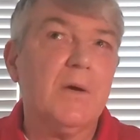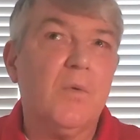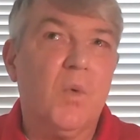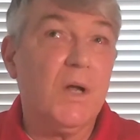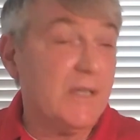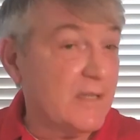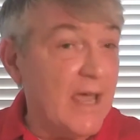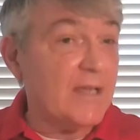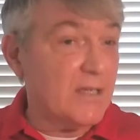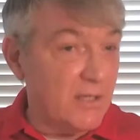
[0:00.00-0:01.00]
Once
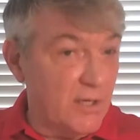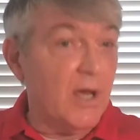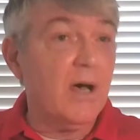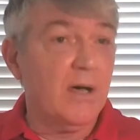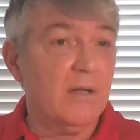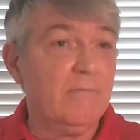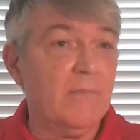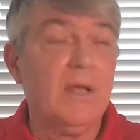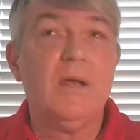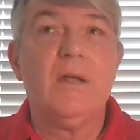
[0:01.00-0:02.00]
that's done,